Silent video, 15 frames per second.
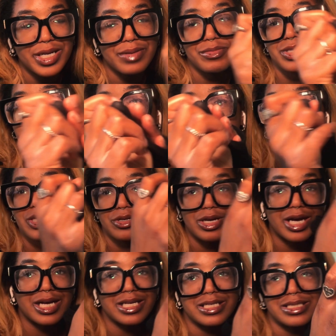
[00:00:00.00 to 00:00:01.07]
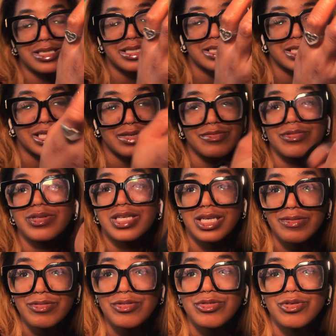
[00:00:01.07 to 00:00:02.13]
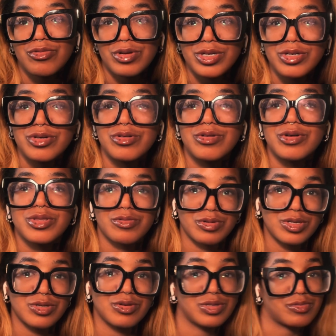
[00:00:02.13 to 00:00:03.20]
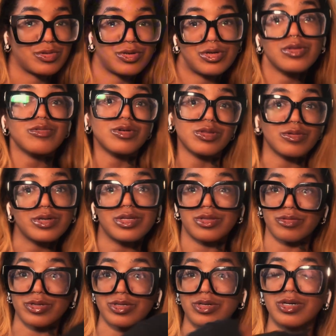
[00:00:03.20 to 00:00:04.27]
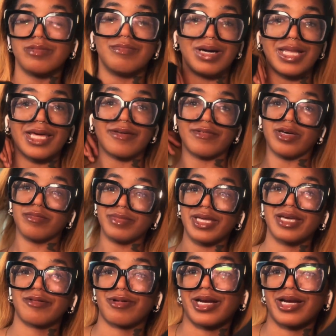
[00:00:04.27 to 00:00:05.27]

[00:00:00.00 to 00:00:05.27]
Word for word: I'm just letting you guys give give you the real on the real on the real on the real the real on the real of my life update.